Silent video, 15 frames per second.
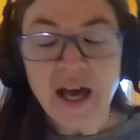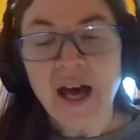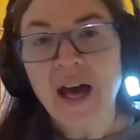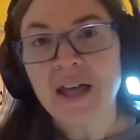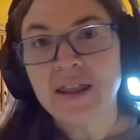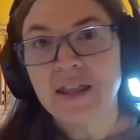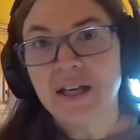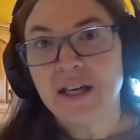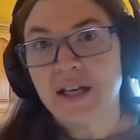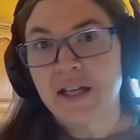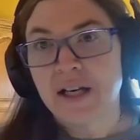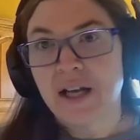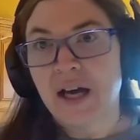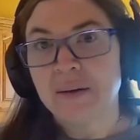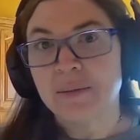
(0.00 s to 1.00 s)
and
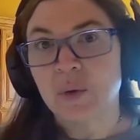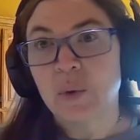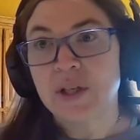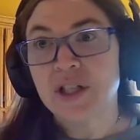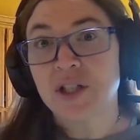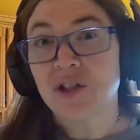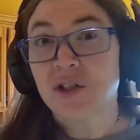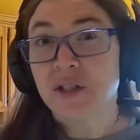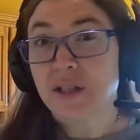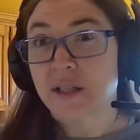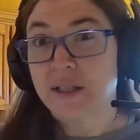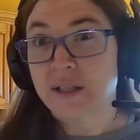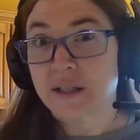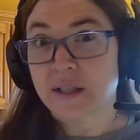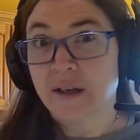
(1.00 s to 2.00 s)
then I'm going to just let
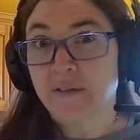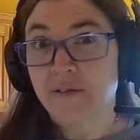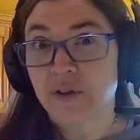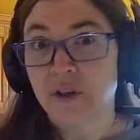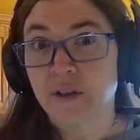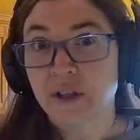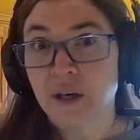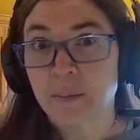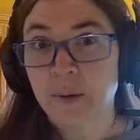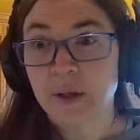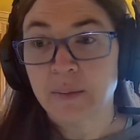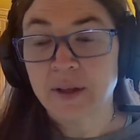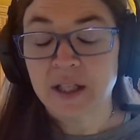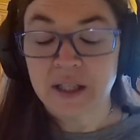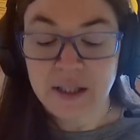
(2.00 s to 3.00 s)
it sit for a couple of
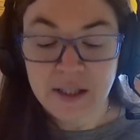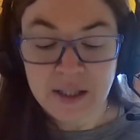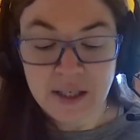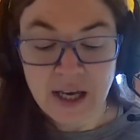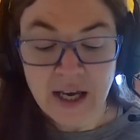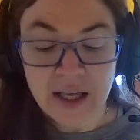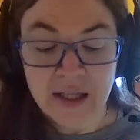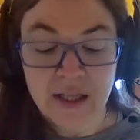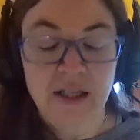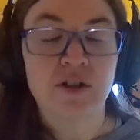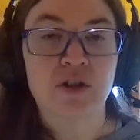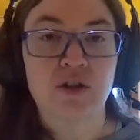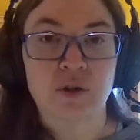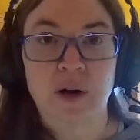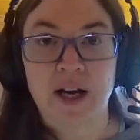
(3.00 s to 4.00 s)
minutes and then
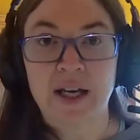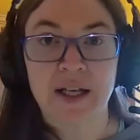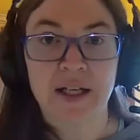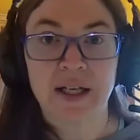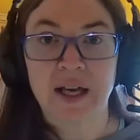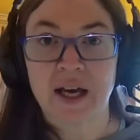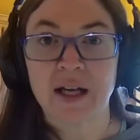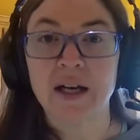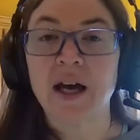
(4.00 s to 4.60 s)
try it again.